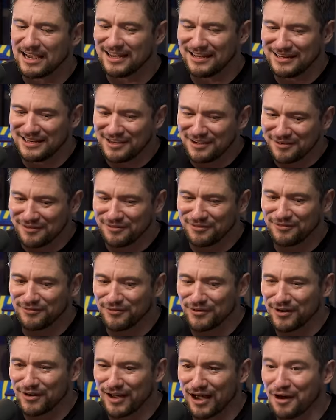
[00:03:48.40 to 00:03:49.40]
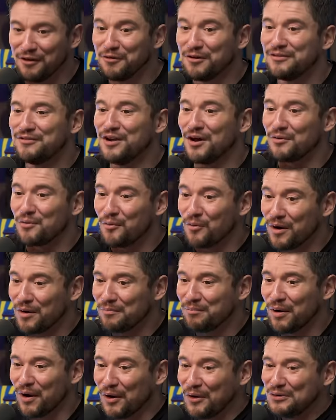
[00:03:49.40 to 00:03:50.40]
idea of I would have done
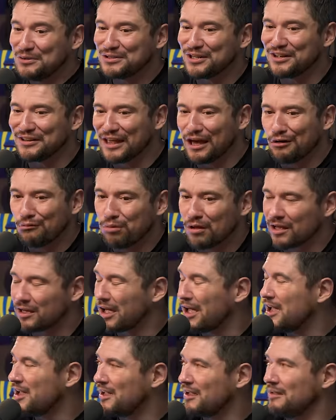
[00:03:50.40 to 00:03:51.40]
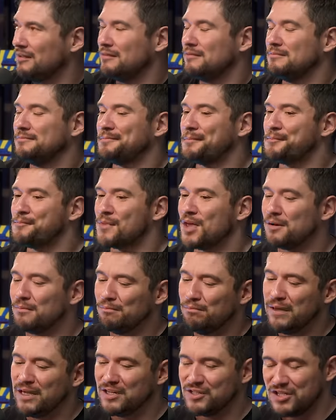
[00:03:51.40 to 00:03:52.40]
one post on that and be like, hey,
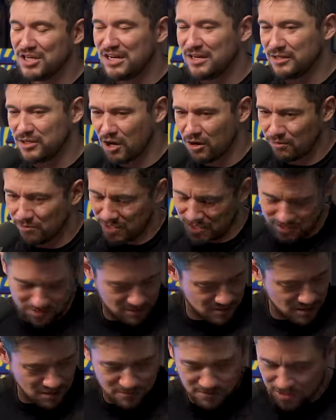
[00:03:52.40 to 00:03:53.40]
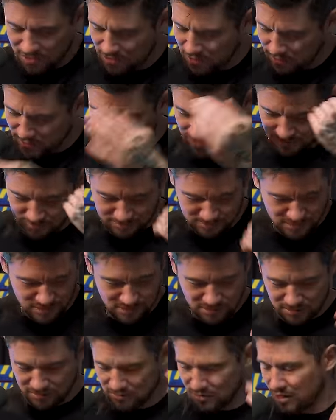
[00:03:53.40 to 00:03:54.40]
Big T, Tony, Tony, come here,
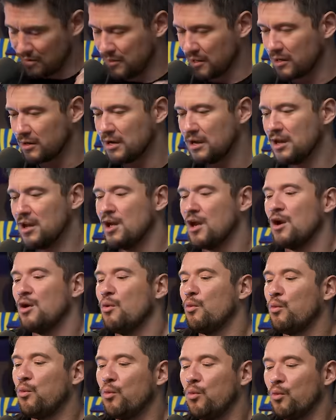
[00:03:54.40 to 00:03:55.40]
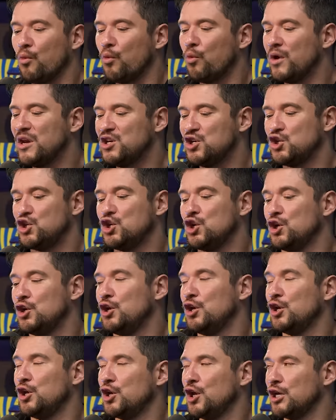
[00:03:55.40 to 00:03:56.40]
come here. We
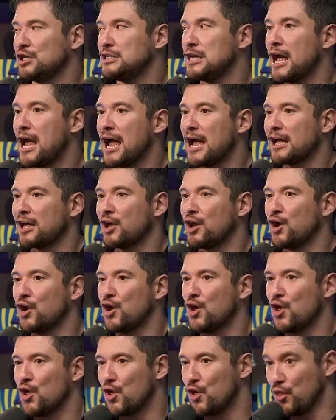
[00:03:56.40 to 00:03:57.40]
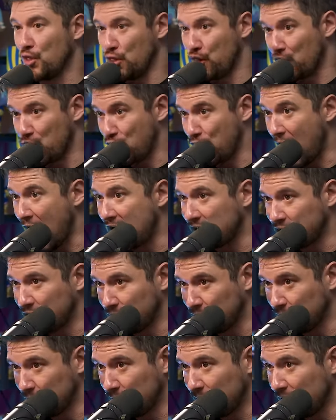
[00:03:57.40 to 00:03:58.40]
shouldn't attack that
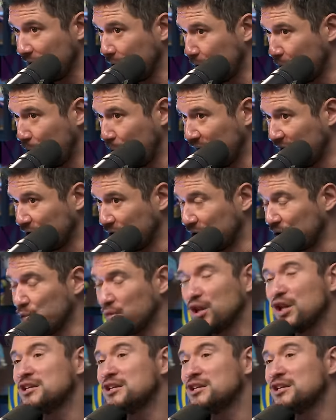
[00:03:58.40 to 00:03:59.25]
dude. Period. Well,